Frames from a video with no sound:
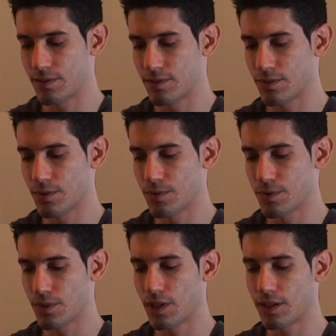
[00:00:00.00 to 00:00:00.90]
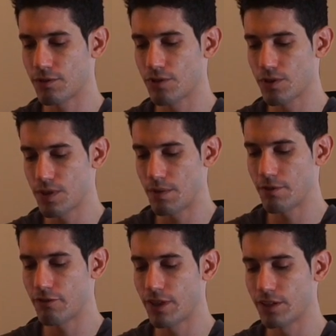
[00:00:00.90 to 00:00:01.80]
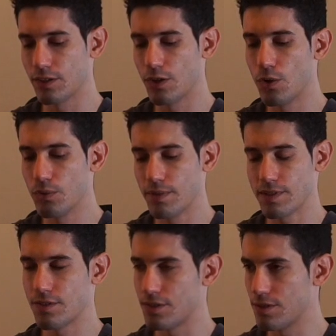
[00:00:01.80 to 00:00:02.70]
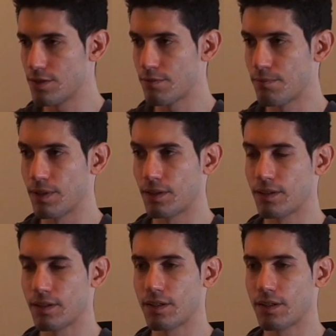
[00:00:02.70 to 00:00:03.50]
so so they can of course amplify their own messages, but